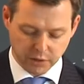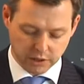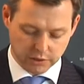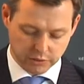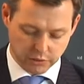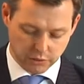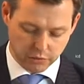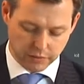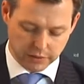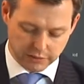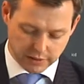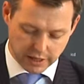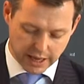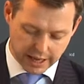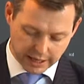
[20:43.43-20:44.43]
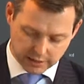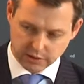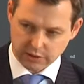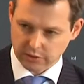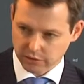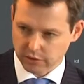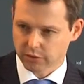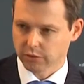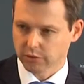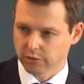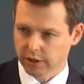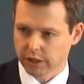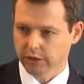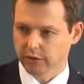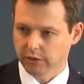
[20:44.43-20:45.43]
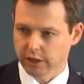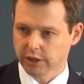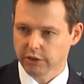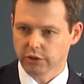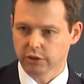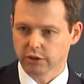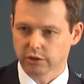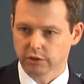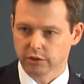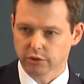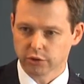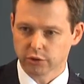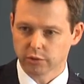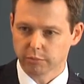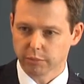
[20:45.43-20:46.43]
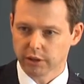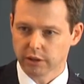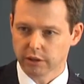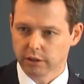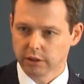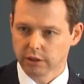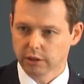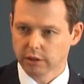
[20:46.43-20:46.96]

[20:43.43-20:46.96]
So this access to education should be